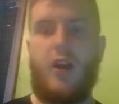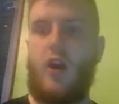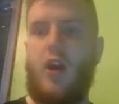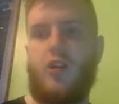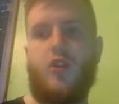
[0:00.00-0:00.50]

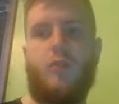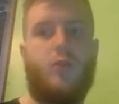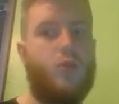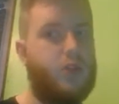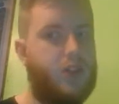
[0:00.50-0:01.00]
Garchomp
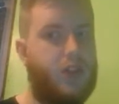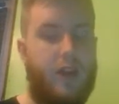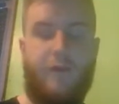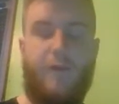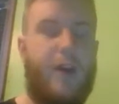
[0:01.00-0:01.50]
goes,
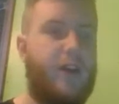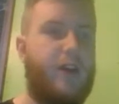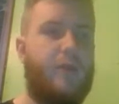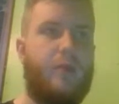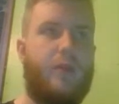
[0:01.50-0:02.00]

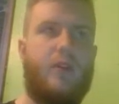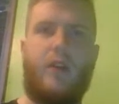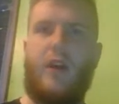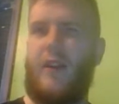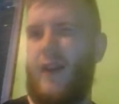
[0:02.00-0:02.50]

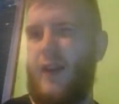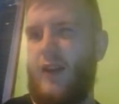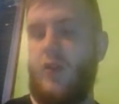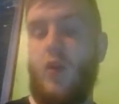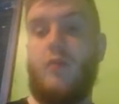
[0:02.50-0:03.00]
Infernape, I
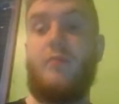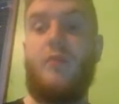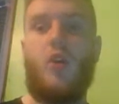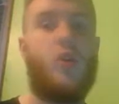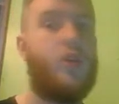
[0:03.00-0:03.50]
think, no, it was
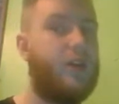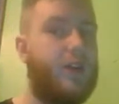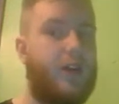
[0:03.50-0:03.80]
Mew,